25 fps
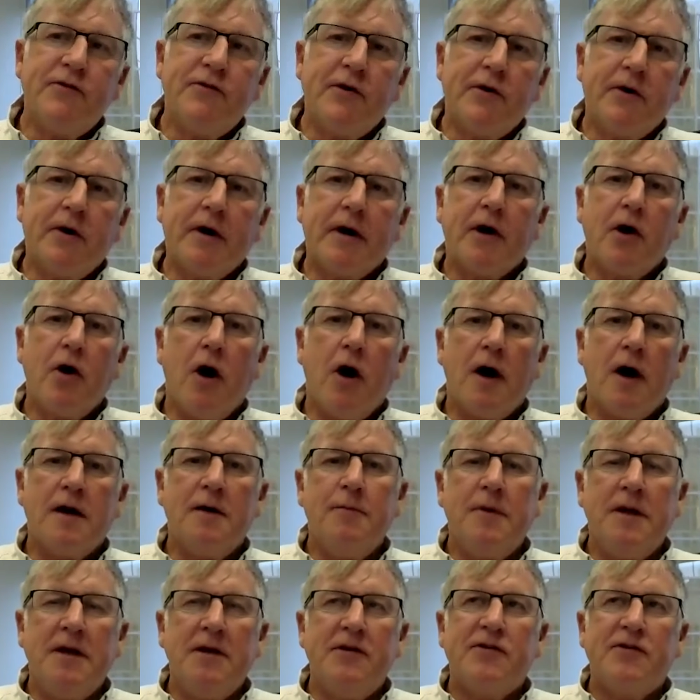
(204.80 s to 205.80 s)
is there
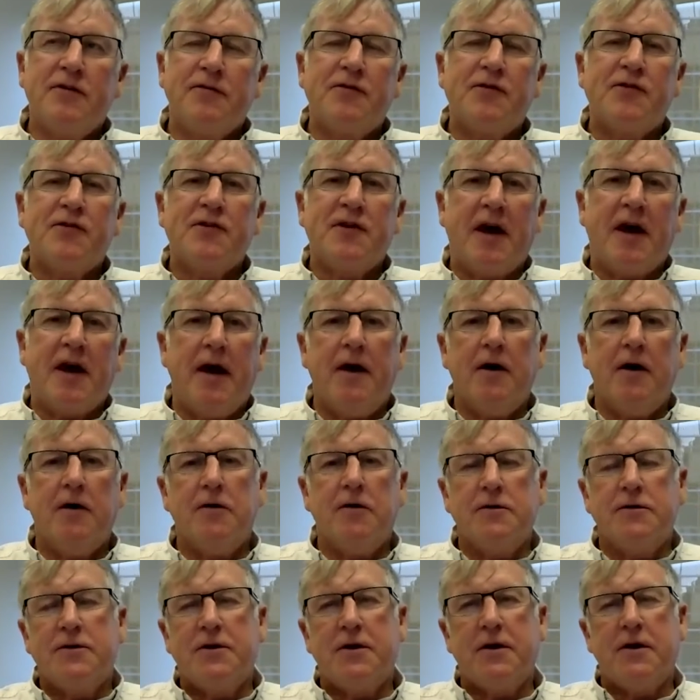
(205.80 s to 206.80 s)
economies of
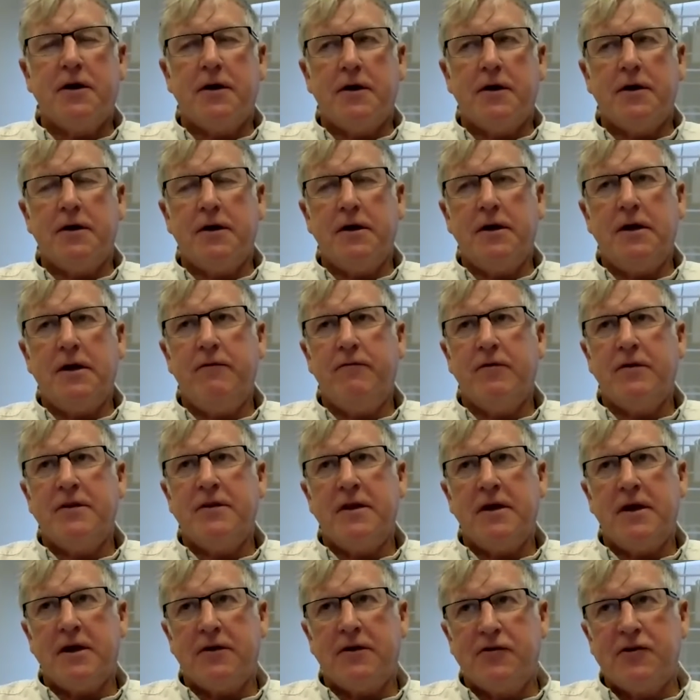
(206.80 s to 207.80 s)
scale to even
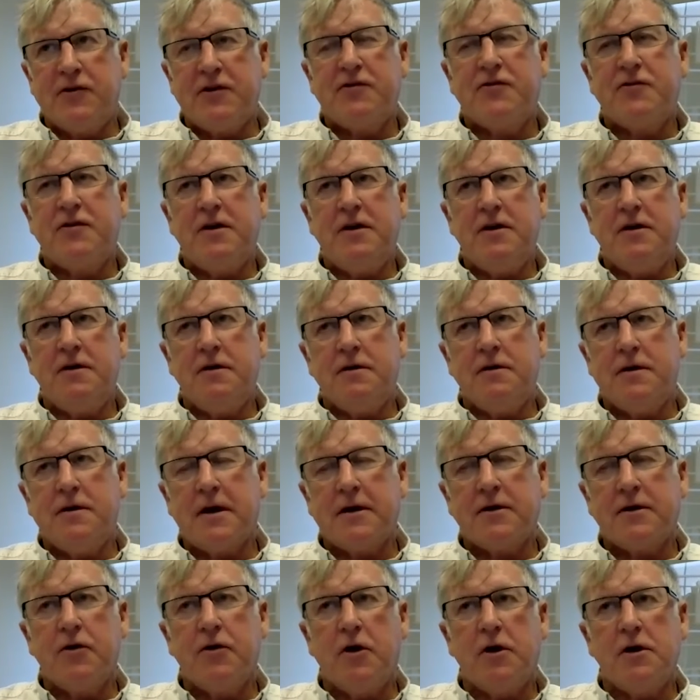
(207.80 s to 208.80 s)
the existing
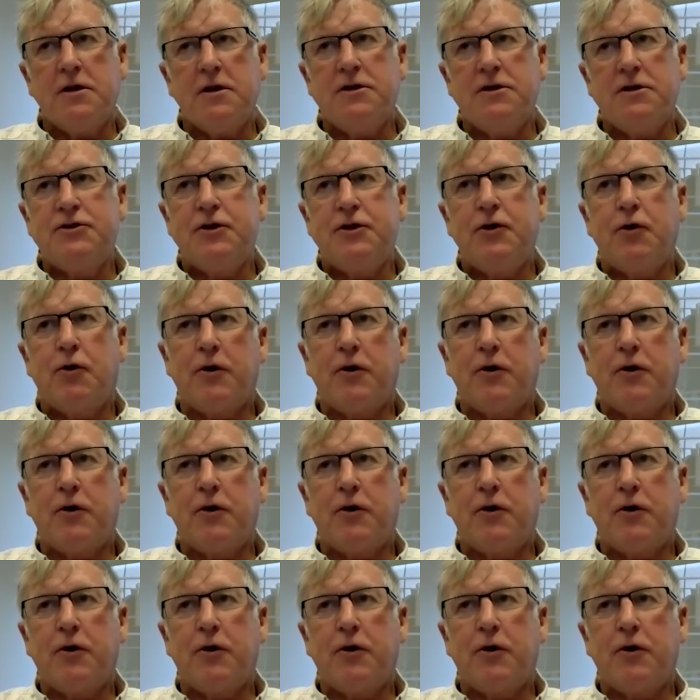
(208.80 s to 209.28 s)
technology,